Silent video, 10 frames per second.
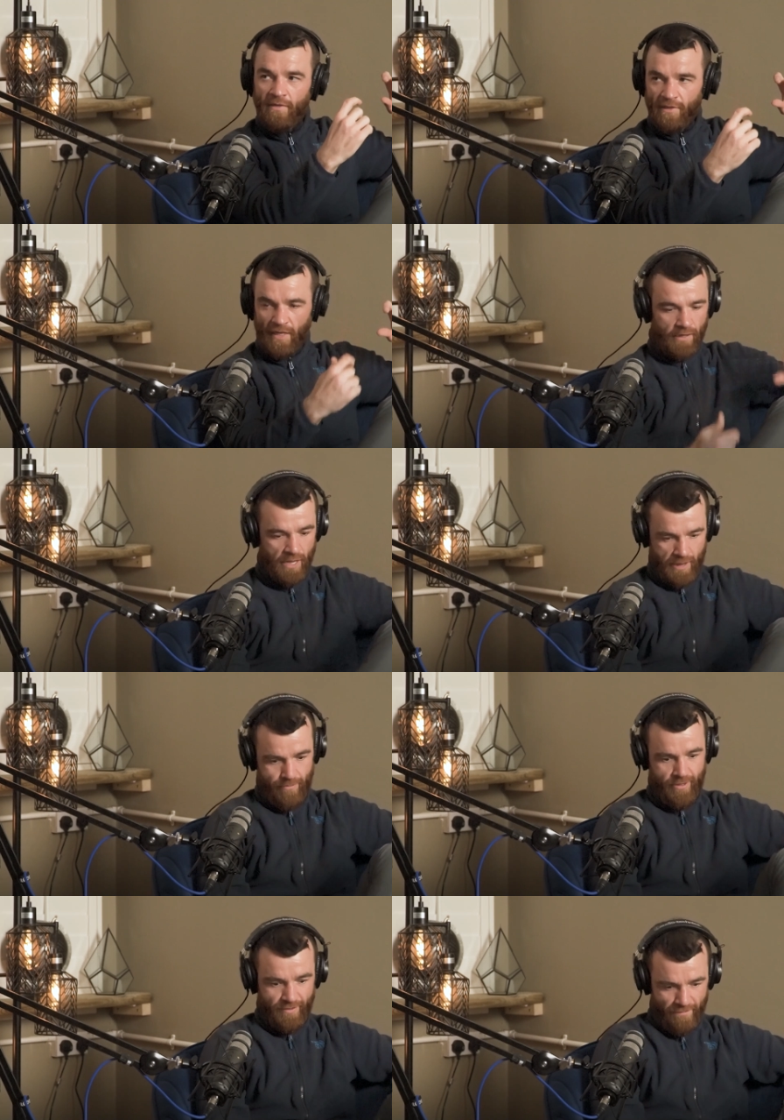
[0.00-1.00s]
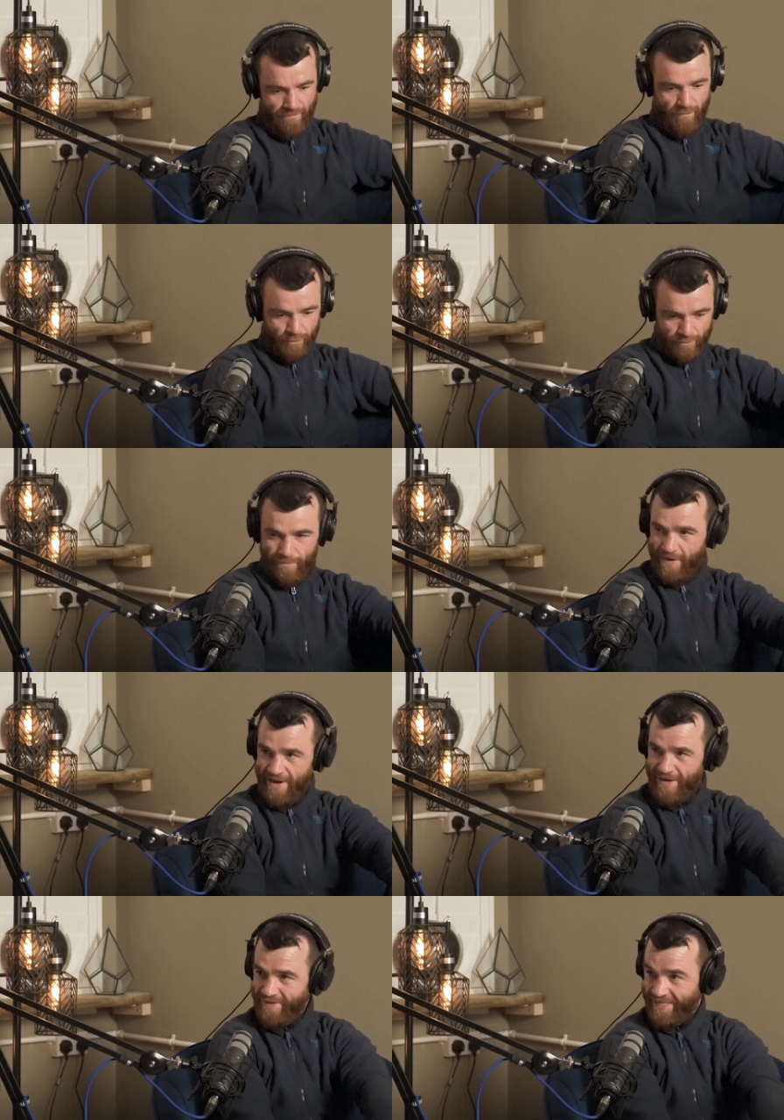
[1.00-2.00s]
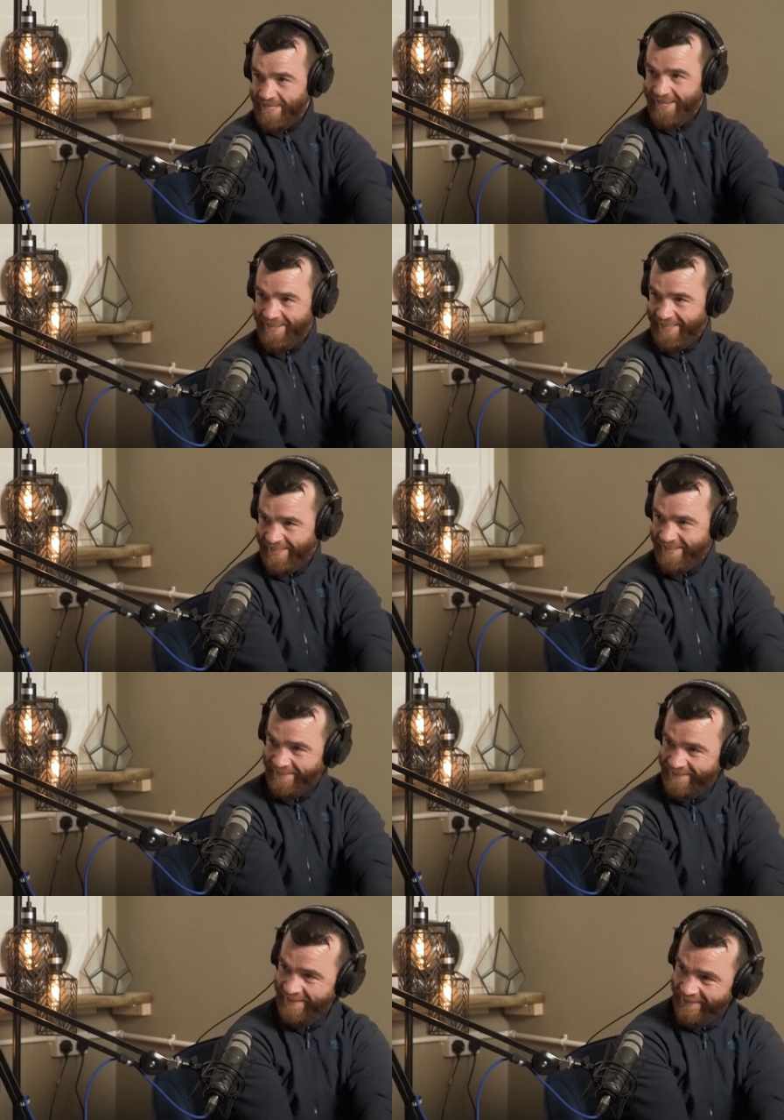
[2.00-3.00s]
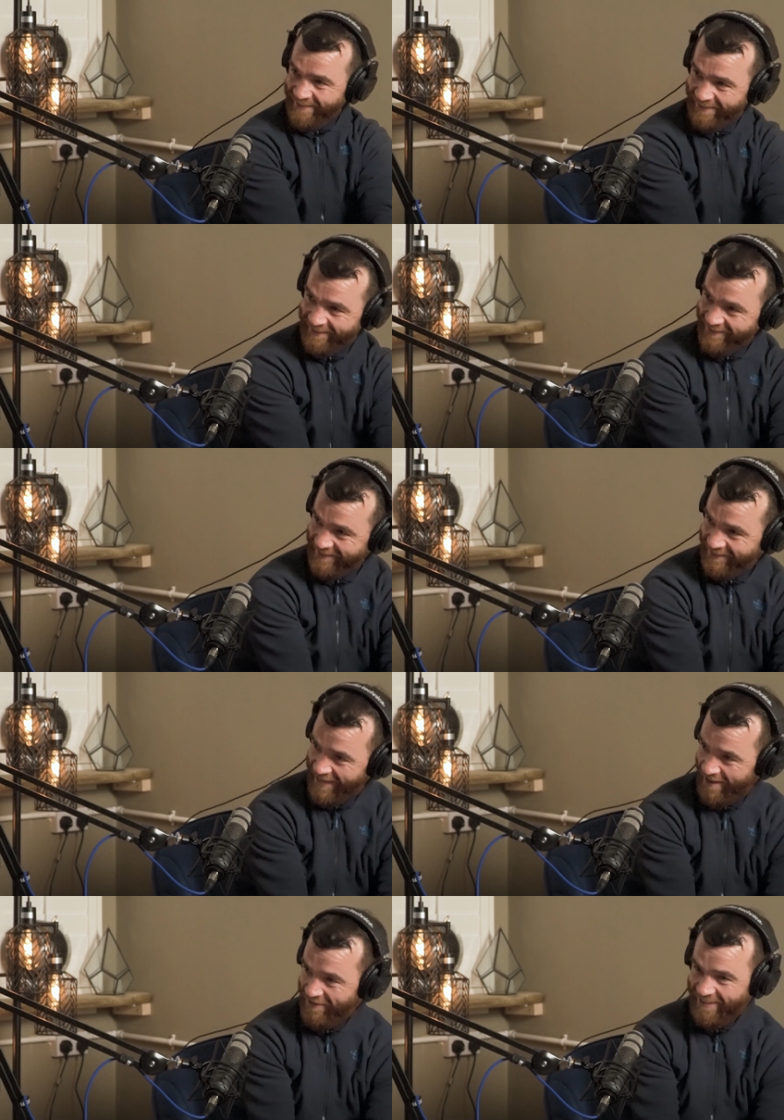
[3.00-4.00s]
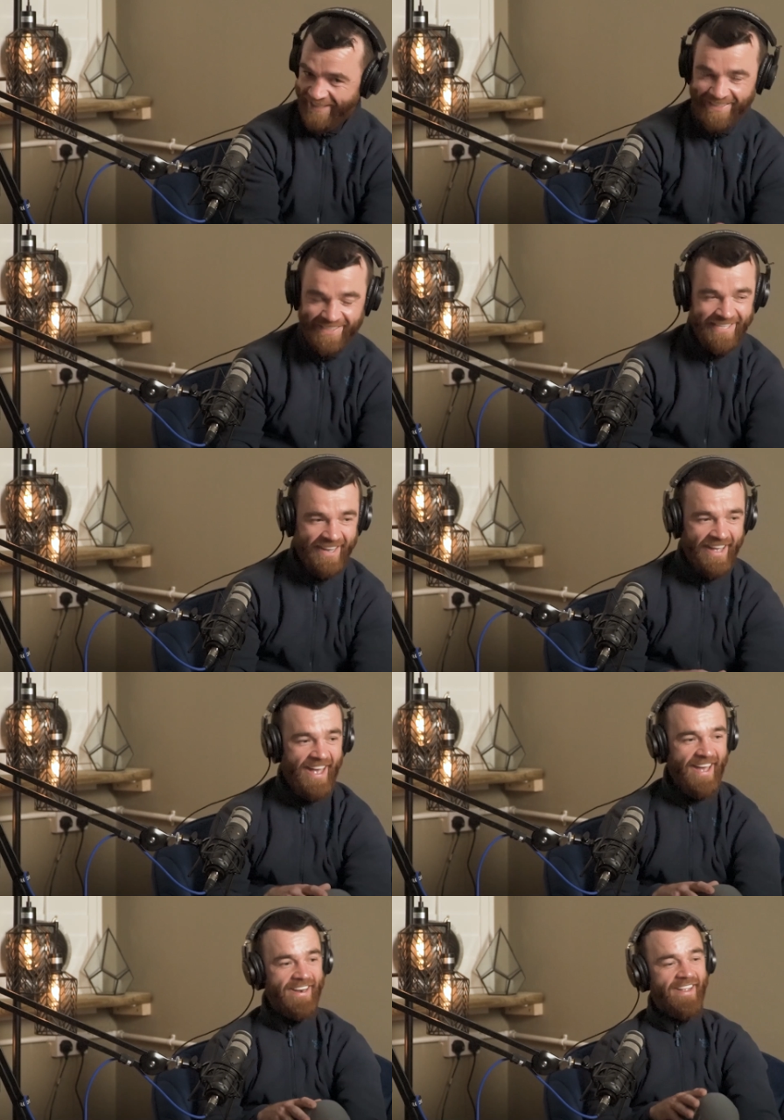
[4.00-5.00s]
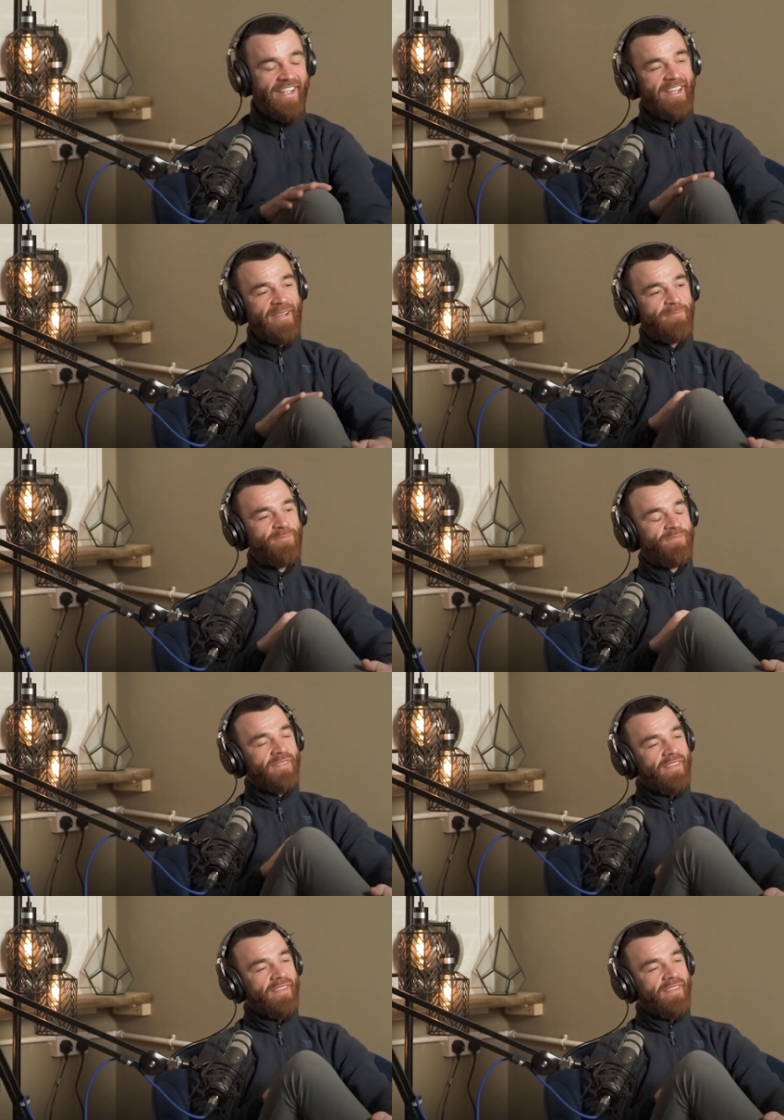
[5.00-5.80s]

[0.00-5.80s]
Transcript: You're like, what the fuck's going on? You know, this is heavy, this. And,